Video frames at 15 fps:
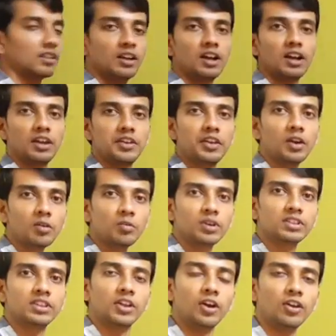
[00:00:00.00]
Now
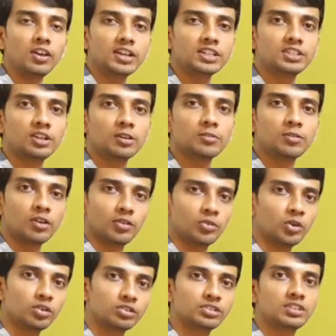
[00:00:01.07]
with the knowledge of
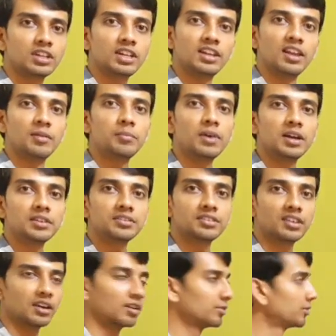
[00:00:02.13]
those three lemmas,
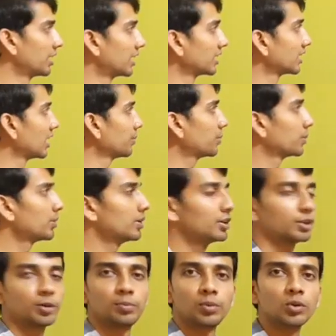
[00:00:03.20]
we are capable
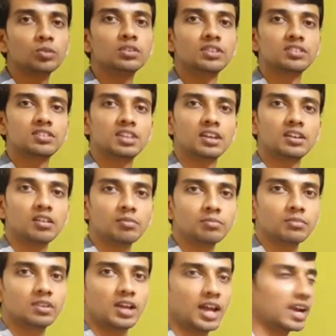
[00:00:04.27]
to prove this
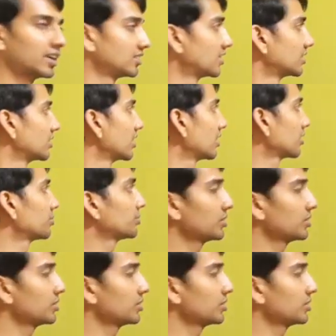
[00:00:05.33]
theorem, and the theorem